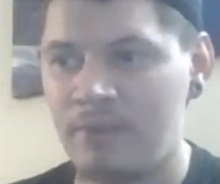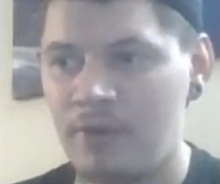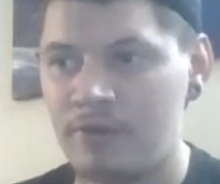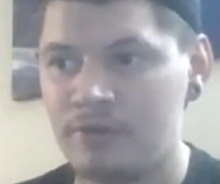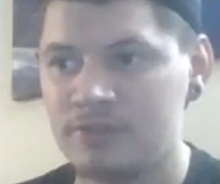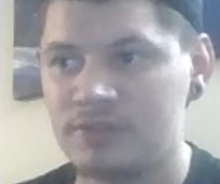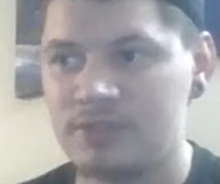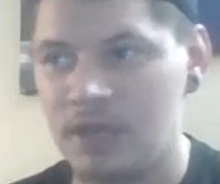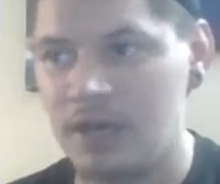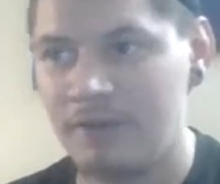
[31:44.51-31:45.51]
murders
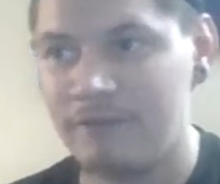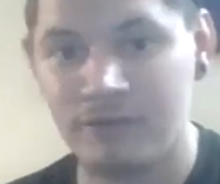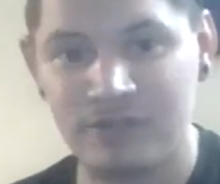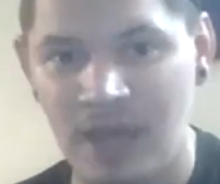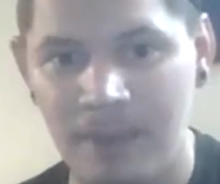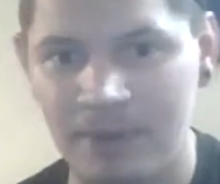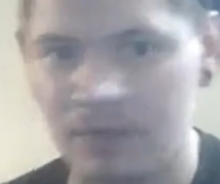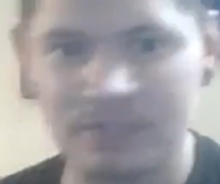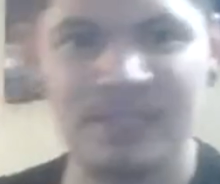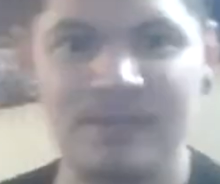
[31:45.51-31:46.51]
first happened
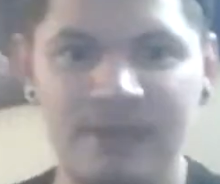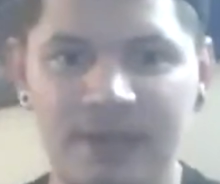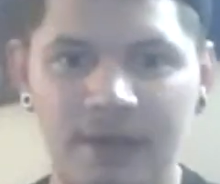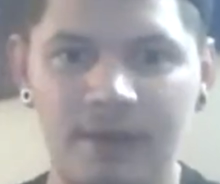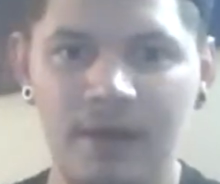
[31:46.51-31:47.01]
on TV.